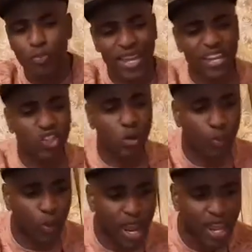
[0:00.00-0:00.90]
just pray,
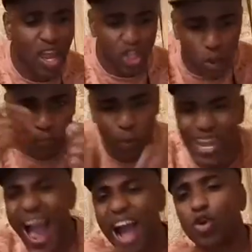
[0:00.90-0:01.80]
but you pray with
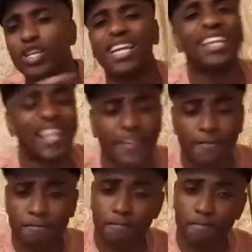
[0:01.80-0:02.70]
revelation,
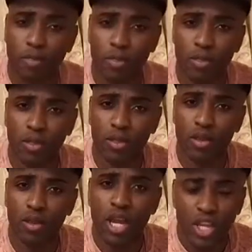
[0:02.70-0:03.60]
with
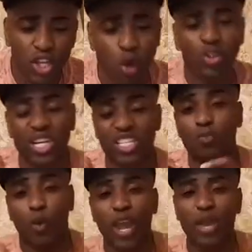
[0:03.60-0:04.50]
understanding, so that
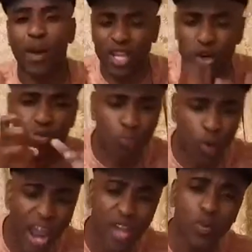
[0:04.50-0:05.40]
you don't pray
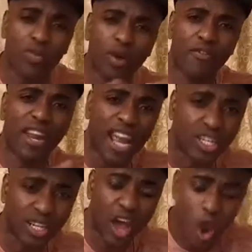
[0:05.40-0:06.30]
amiss, but you
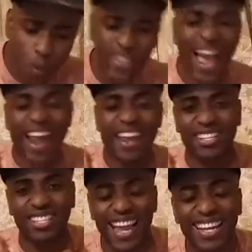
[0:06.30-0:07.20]
know where
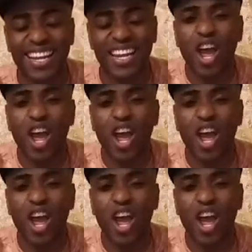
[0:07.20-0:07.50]
to hit.